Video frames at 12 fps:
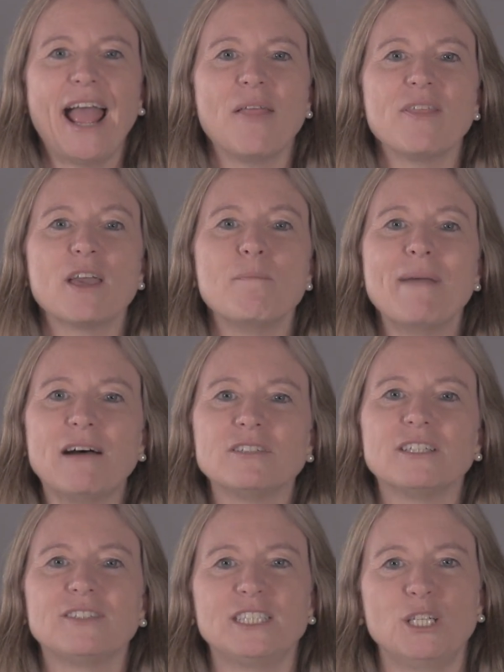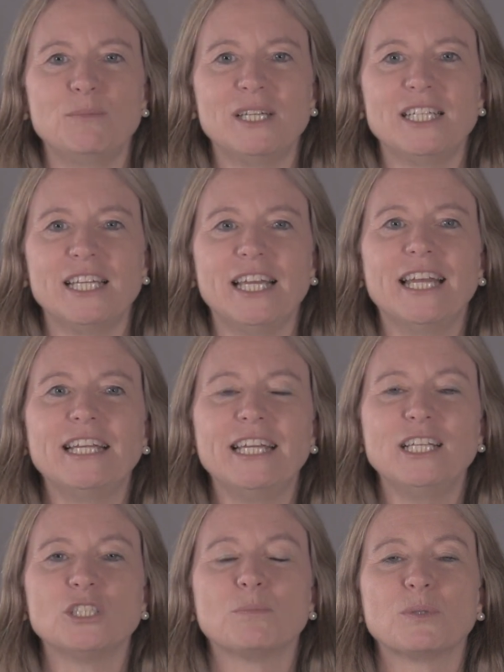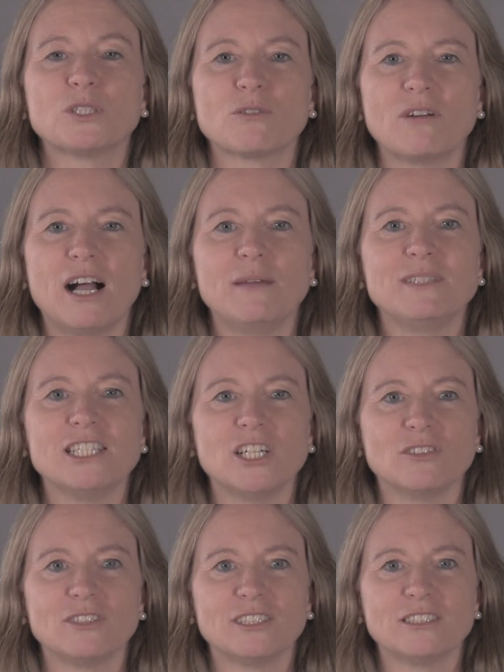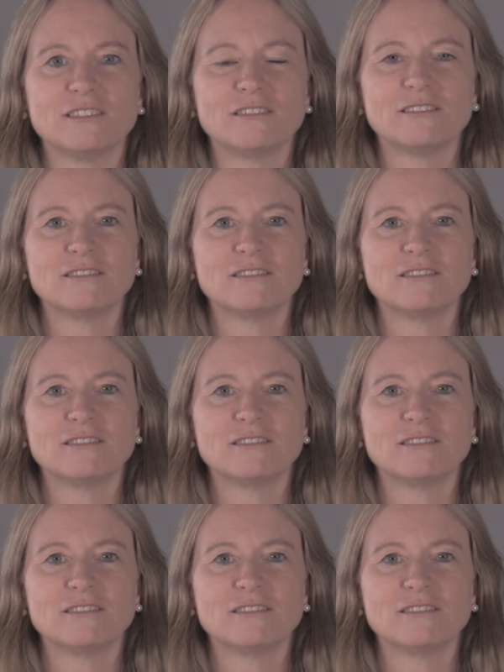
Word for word: and the amount of CBD in each prescribed dose.